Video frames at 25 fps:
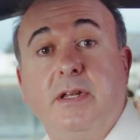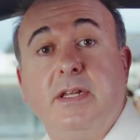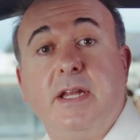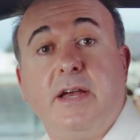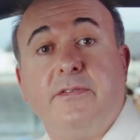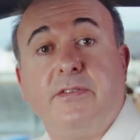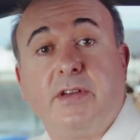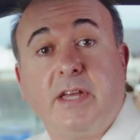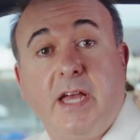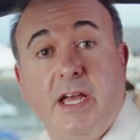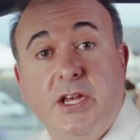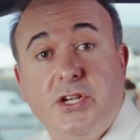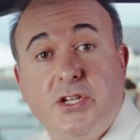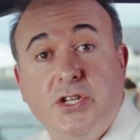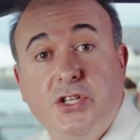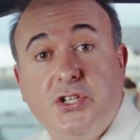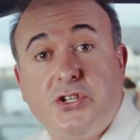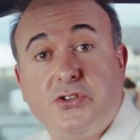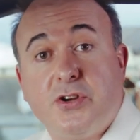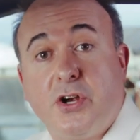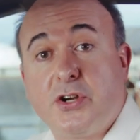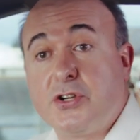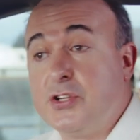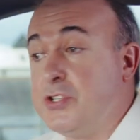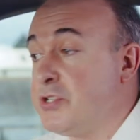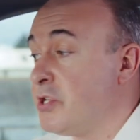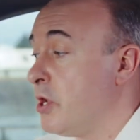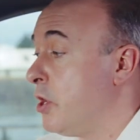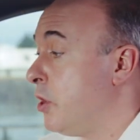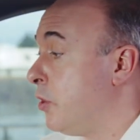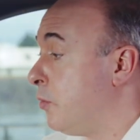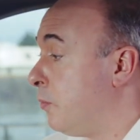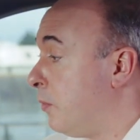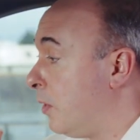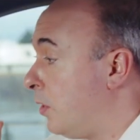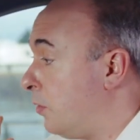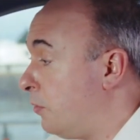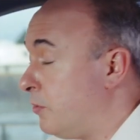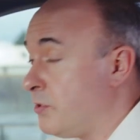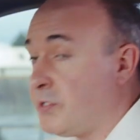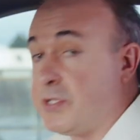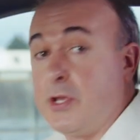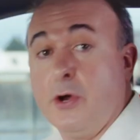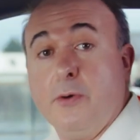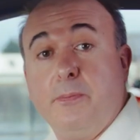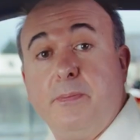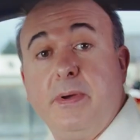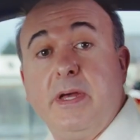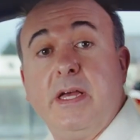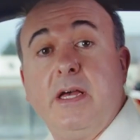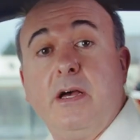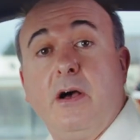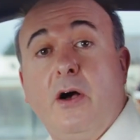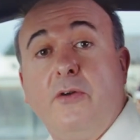navigation instructions will also appear